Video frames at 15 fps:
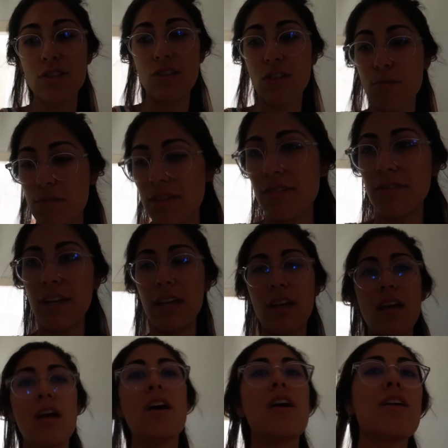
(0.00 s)
in terms of like
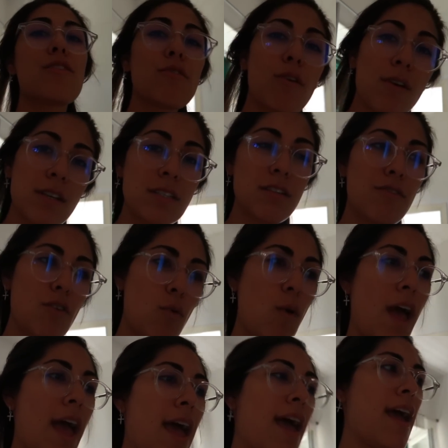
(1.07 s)
throwing stuff
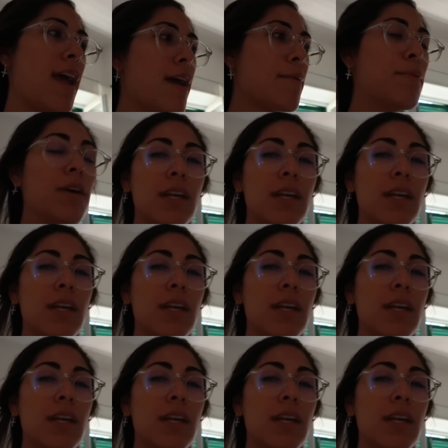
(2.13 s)
away,